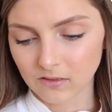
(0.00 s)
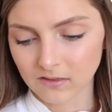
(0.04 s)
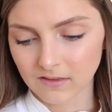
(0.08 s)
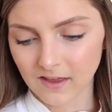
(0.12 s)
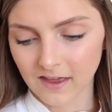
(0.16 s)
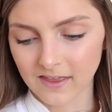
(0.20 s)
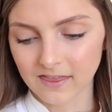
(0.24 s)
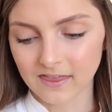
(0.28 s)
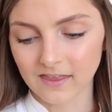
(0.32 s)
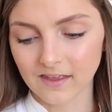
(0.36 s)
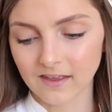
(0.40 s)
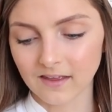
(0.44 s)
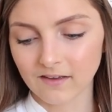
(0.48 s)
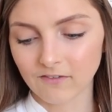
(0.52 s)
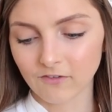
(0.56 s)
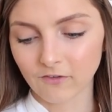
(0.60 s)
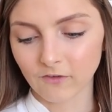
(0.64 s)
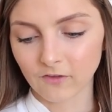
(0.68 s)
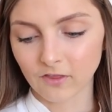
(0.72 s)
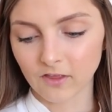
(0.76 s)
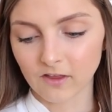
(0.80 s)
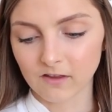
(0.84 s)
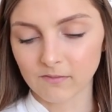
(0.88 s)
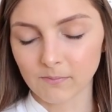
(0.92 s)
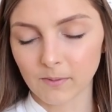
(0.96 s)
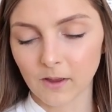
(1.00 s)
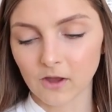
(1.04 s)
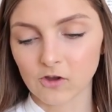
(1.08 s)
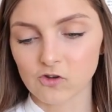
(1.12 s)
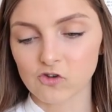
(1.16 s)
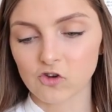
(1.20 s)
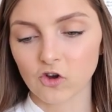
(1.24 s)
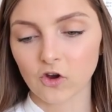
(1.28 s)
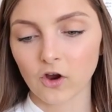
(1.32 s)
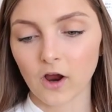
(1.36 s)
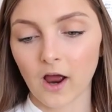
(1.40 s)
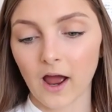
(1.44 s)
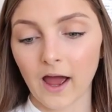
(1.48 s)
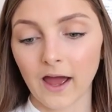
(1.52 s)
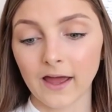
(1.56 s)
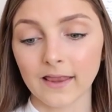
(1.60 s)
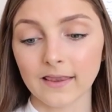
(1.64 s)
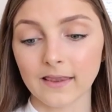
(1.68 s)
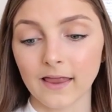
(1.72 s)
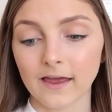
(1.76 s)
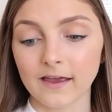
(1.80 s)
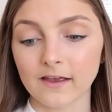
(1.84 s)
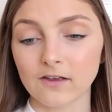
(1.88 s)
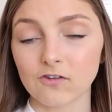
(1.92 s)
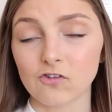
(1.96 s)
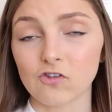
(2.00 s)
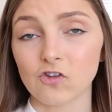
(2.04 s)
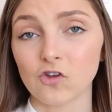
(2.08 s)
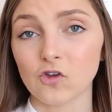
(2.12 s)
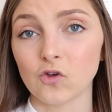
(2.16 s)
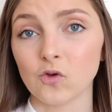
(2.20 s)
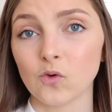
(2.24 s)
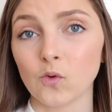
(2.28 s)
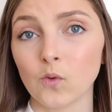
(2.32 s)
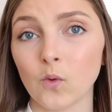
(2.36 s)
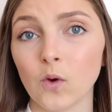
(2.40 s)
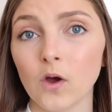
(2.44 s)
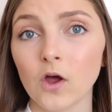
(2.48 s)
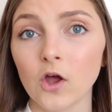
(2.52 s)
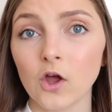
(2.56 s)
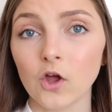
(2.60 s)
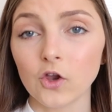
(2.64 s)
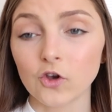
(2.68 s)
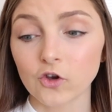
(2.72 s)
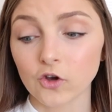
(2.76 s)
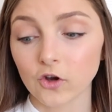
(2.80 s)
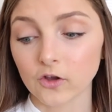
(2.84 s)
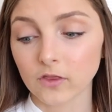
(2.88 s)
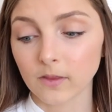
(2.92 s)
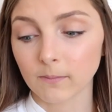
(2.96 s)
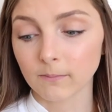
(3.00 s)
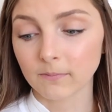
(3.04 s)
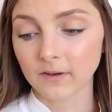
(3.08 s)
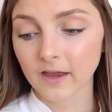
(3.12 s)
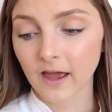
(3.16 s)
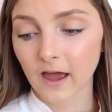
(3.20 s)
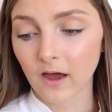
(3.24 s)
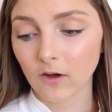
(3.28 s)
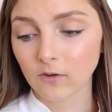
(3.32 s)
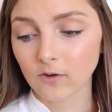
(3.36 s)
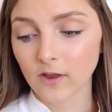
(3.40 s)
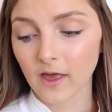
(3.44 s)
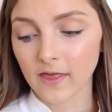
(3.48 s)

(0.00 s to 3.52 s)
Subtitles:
I think for this picture I like to turn them down.